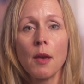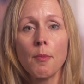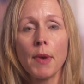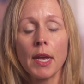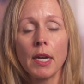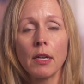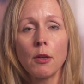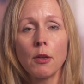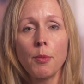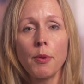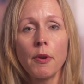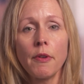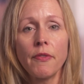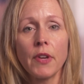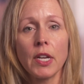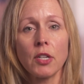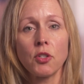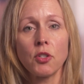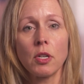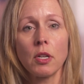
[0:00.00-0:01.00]
Medical
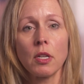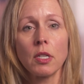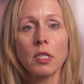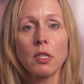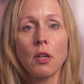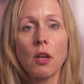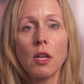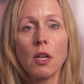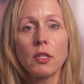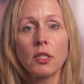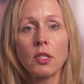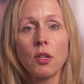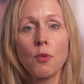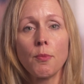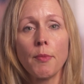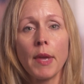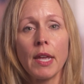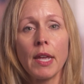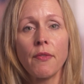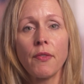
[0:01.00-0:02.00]
professionals also
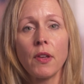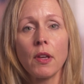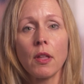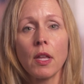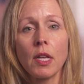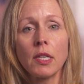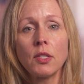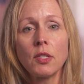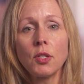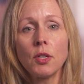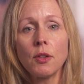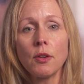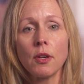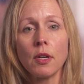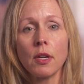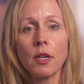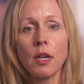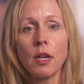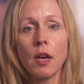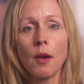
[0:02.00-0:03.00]
may feel
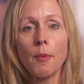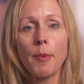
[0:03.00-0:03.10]
uncertain